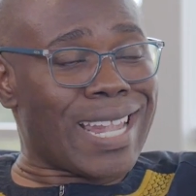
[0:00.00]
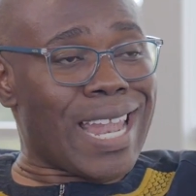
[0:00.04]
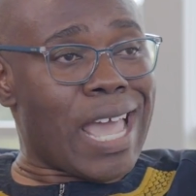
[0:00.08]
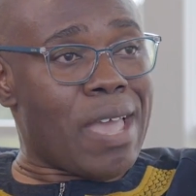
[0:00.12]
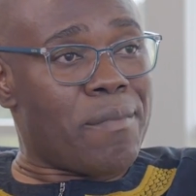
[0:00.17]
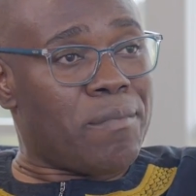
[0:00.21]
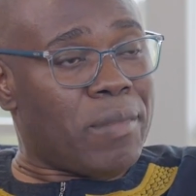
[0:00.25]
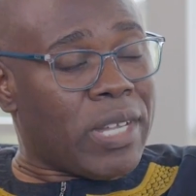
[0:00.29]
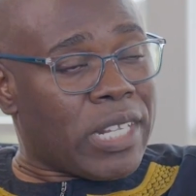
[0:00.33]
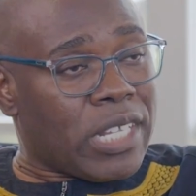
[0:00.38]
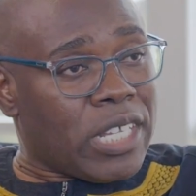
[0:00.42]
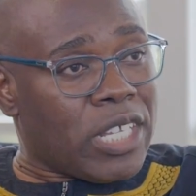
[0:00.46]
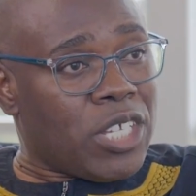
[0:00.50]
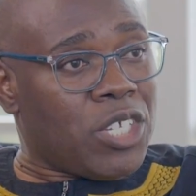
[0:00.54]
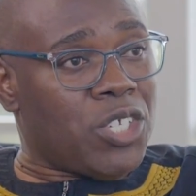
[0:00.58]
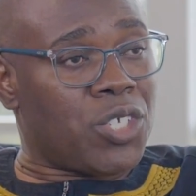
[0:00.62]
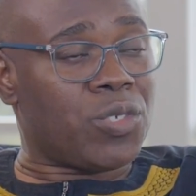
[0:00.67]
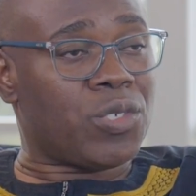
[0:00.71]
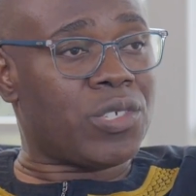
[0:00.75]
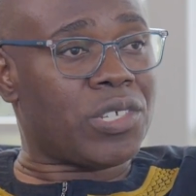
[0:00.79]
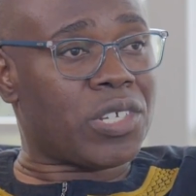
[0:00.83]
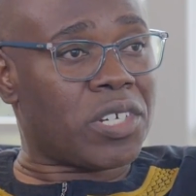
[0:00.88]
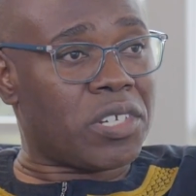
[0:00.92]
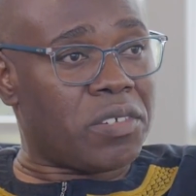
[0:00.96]
Climate
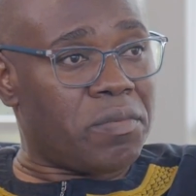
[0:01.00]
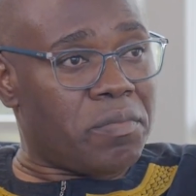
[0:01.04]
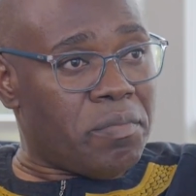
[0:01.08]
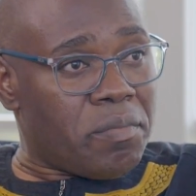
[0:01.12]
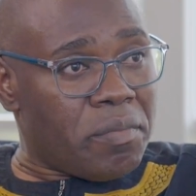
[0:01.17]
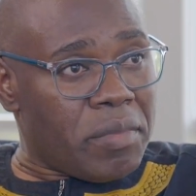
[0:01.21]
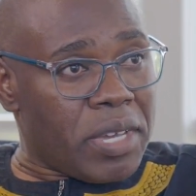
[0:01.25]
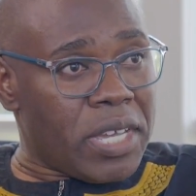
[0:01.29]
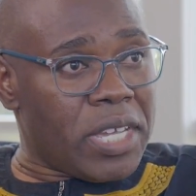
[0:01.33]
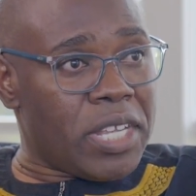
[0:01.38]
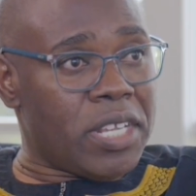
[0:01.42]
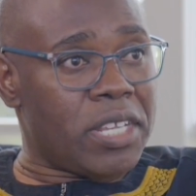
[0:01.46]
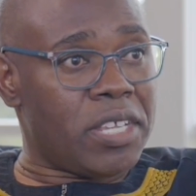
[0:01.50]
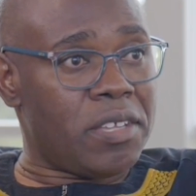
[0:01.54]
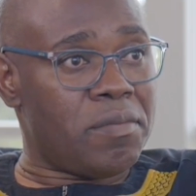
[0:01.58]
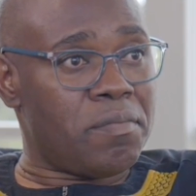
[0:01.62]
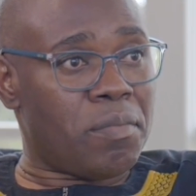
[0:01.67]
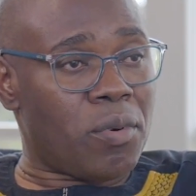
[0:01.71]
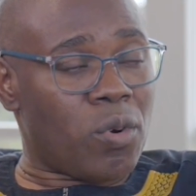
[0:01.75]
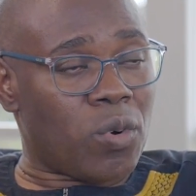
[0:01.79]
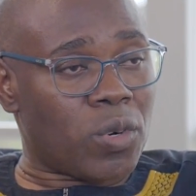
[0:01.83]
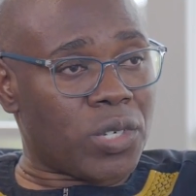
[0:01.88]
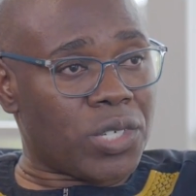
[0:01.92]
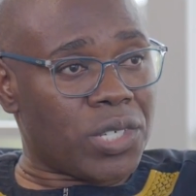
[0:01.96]
issues remain
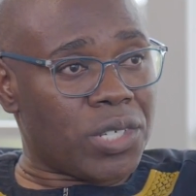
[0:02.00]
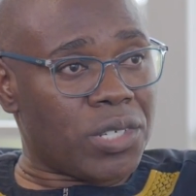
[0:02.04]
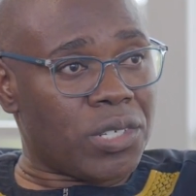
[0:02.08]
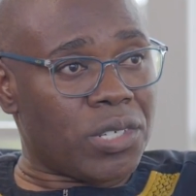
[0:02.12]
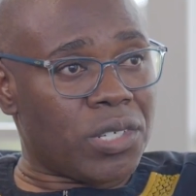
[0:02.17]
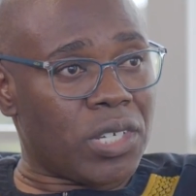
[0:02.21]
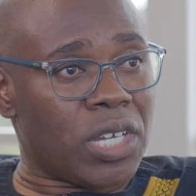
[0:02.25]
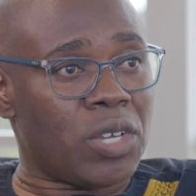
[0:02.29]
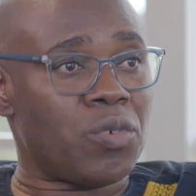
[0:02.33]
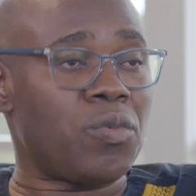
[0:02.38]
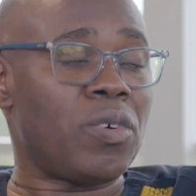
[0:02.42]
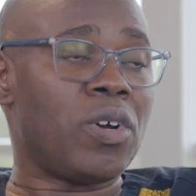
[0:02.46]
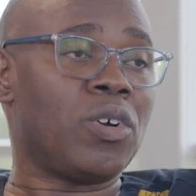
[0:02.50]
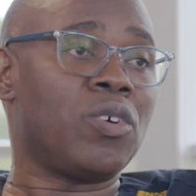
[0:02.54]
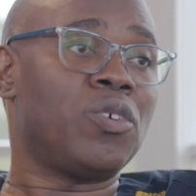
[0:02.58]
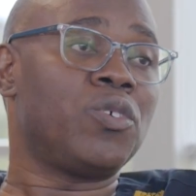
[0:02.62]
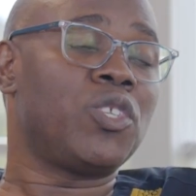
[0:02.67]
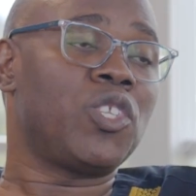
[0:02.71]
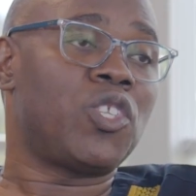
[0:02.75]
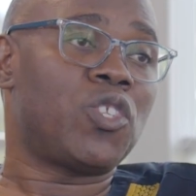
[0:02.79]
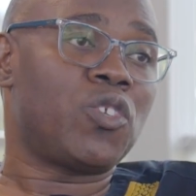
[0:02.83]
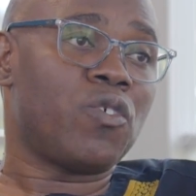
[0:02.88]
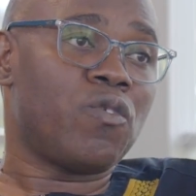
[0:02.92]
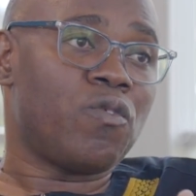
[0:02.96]
important, and we're
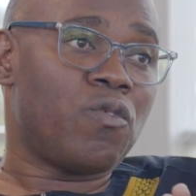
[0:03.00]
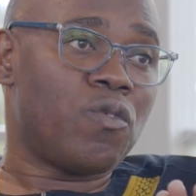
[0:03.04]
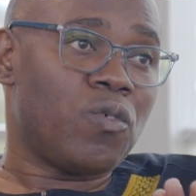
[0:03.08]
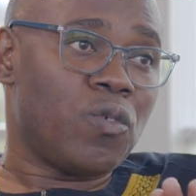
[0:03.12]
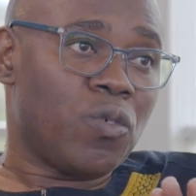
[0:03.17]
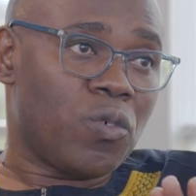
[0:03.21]
going to